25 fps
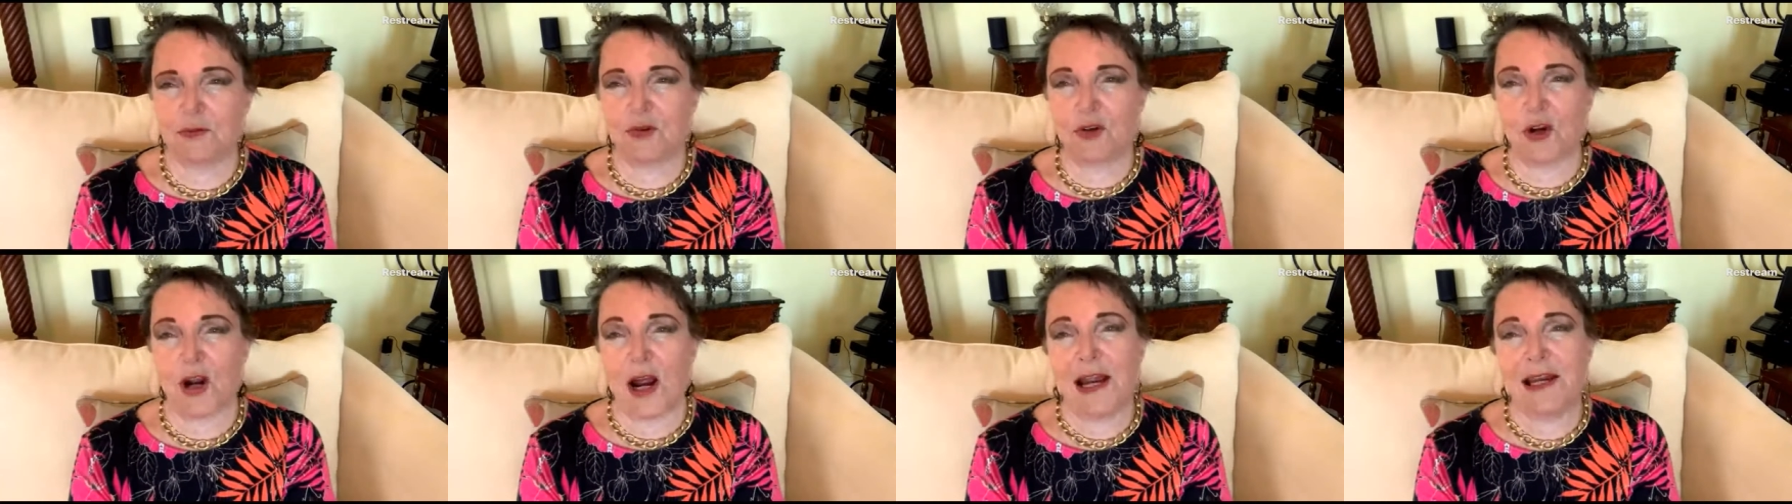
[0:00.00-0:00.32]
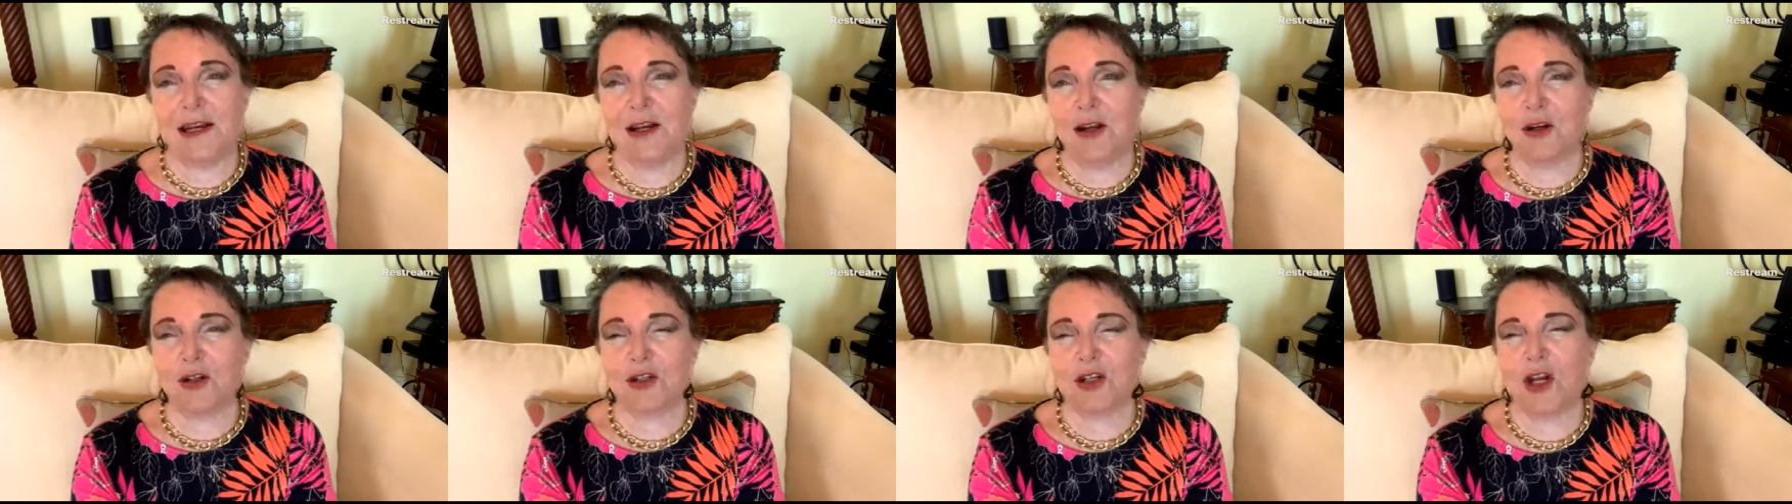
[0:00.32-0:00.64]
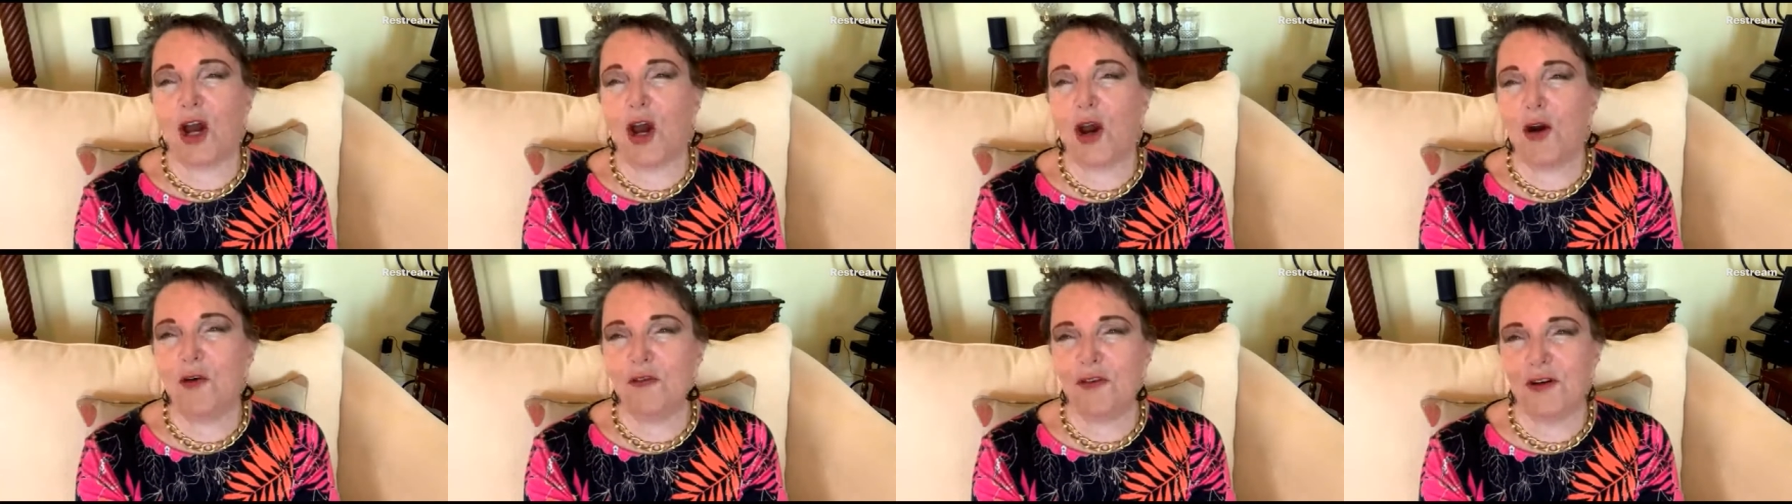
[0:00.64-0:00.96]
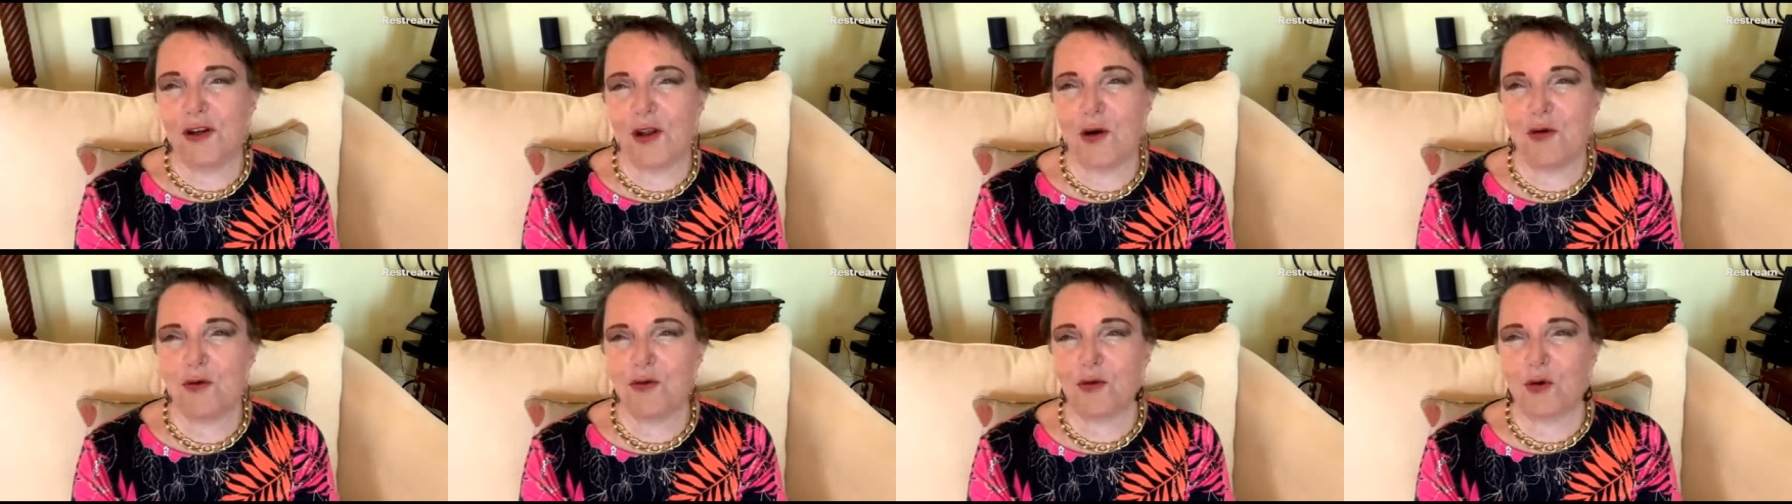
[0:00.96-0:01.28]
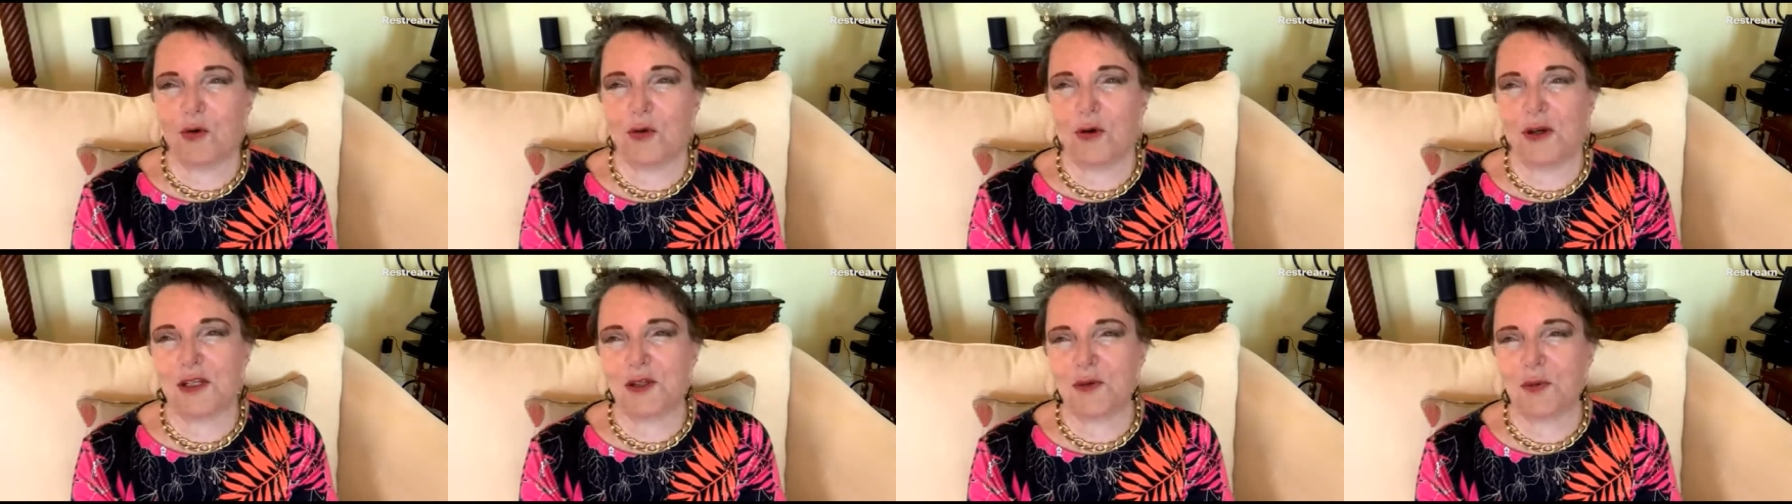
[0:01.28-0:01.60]
Try not to overload
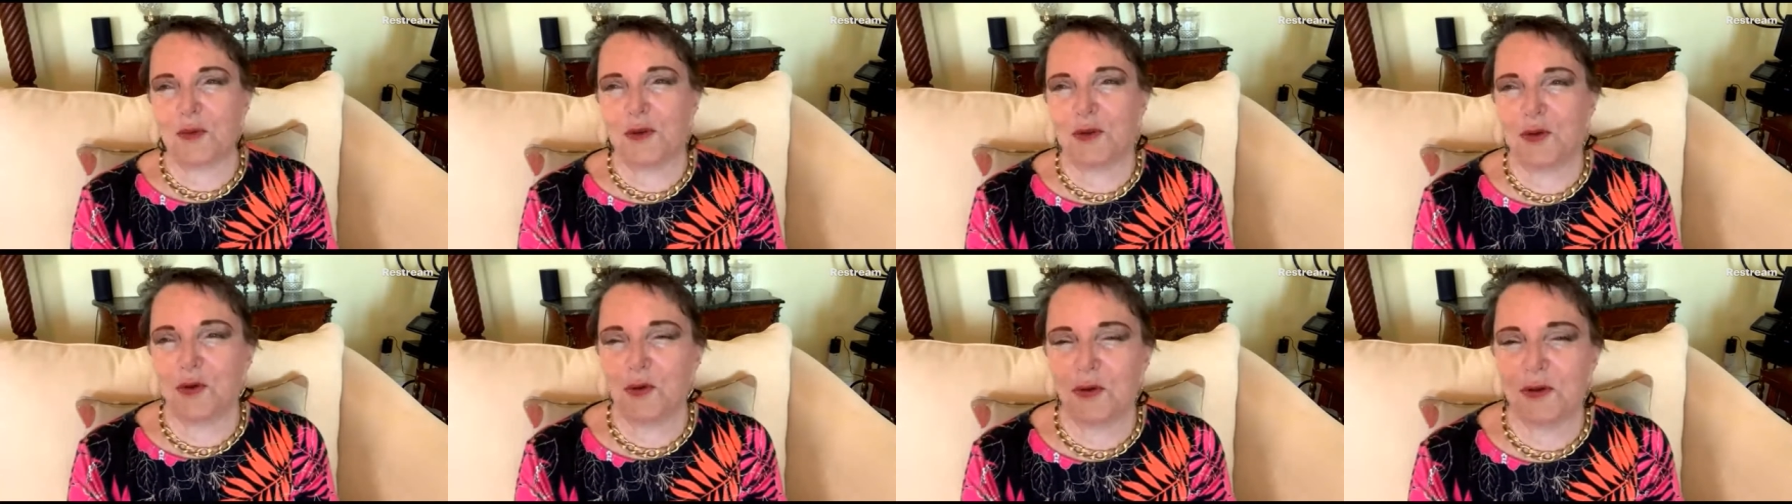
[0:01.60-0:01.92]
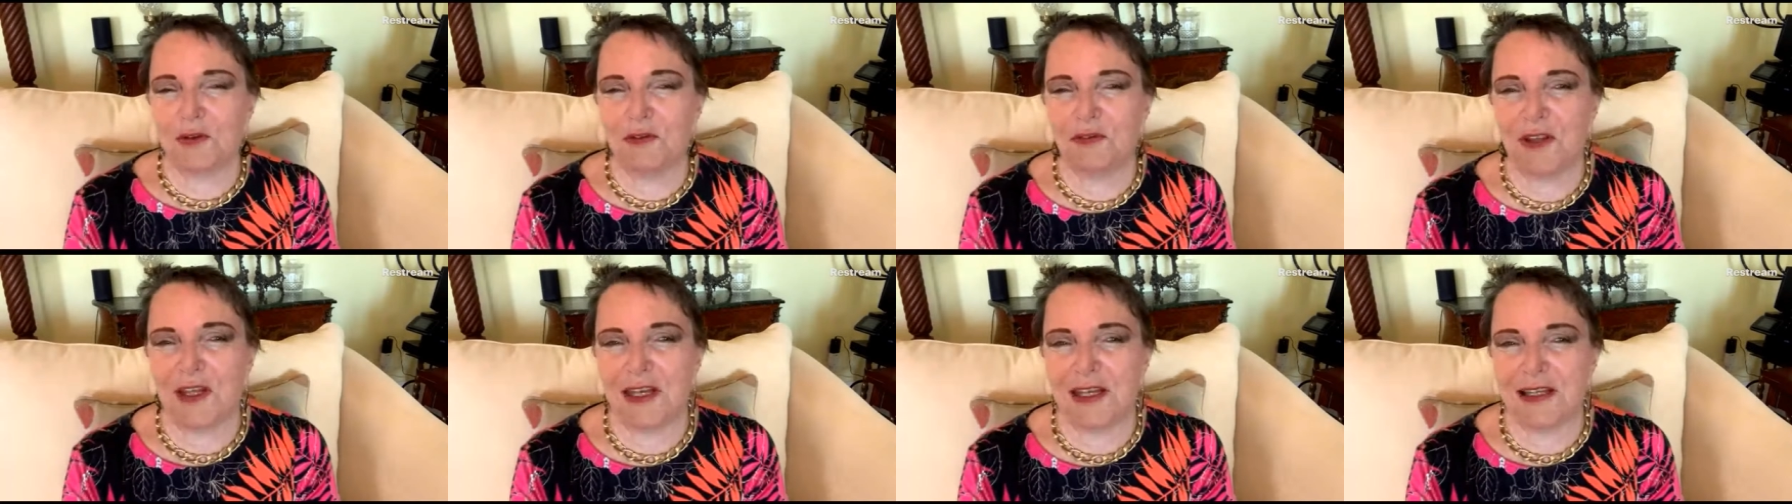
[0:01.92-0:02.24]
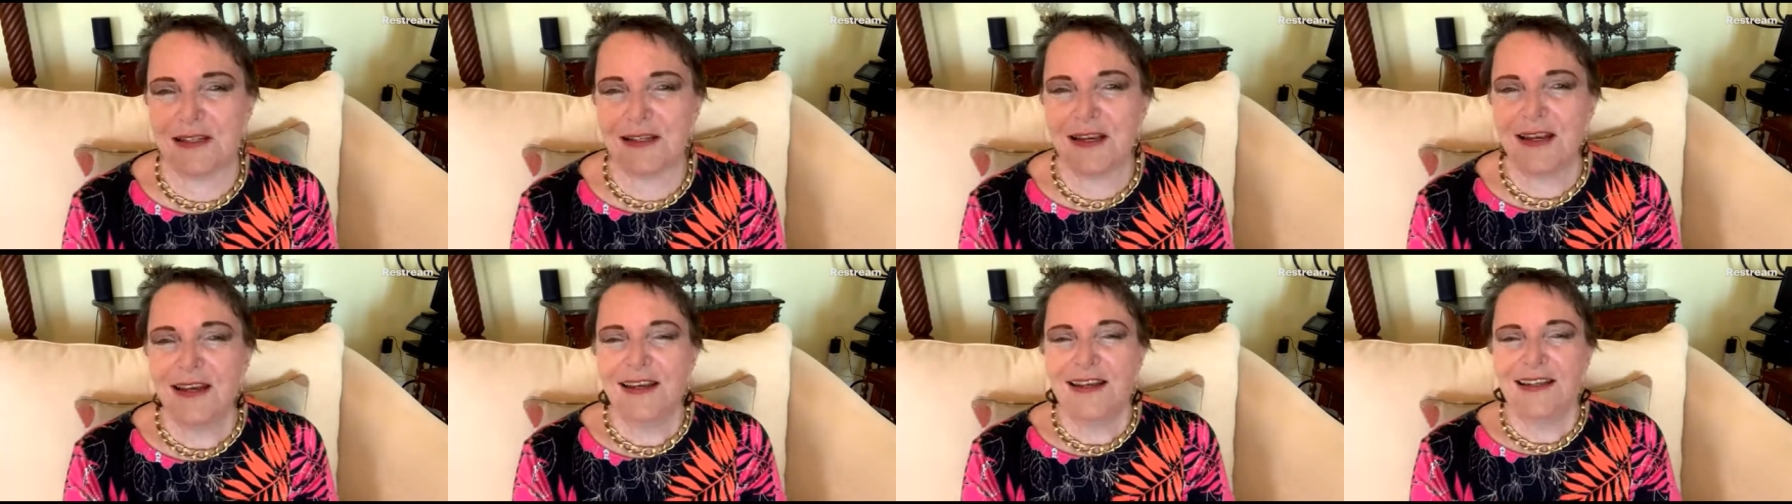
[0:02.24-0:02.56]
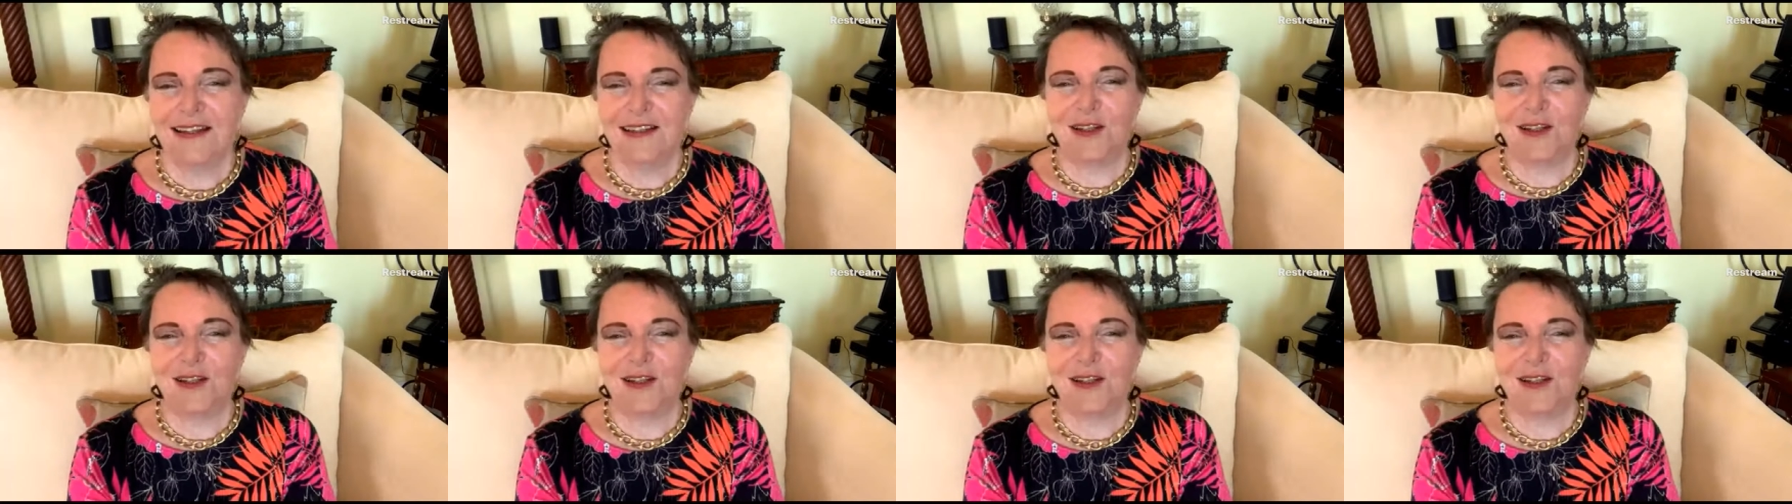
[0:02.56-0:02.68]
Chris with all of this.